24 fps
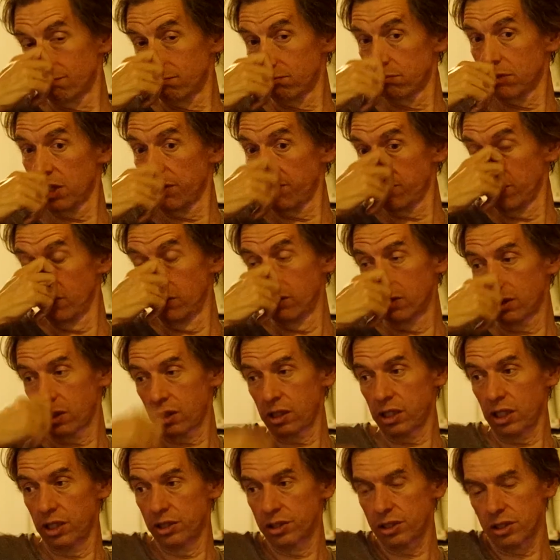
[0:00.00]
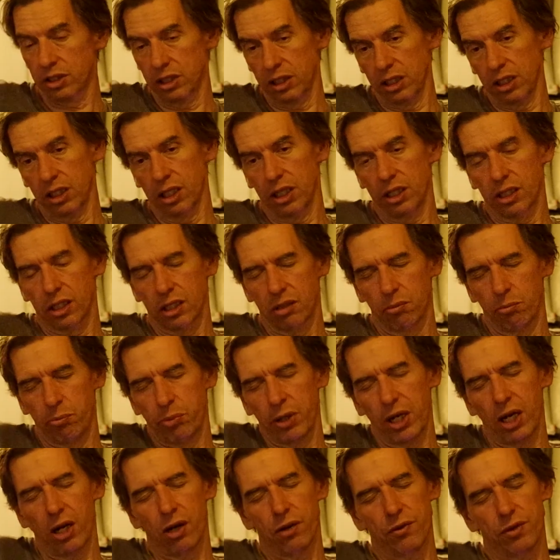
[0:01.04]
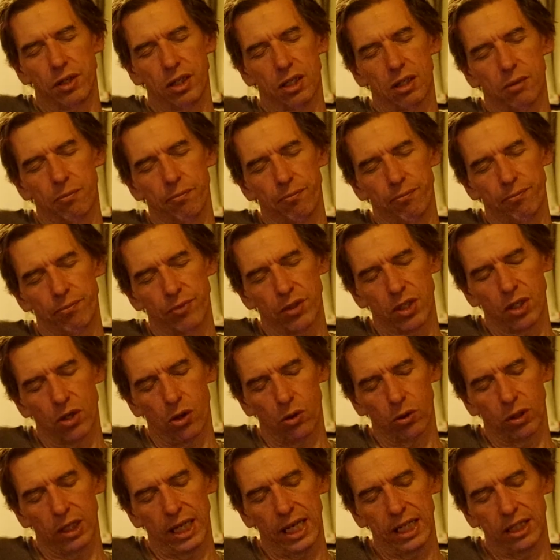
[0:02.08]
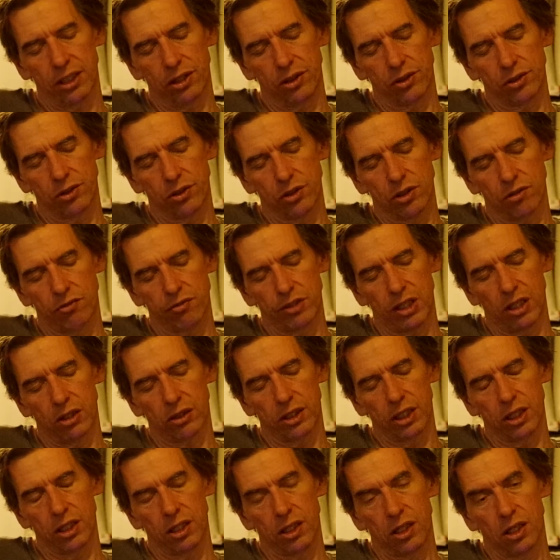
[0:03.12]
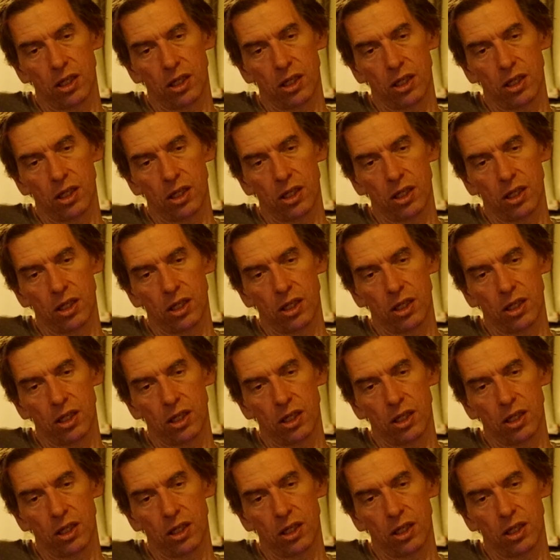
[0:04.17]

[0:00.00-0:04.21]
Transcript: if you look closely and compare the Old Latin to the Vulgate,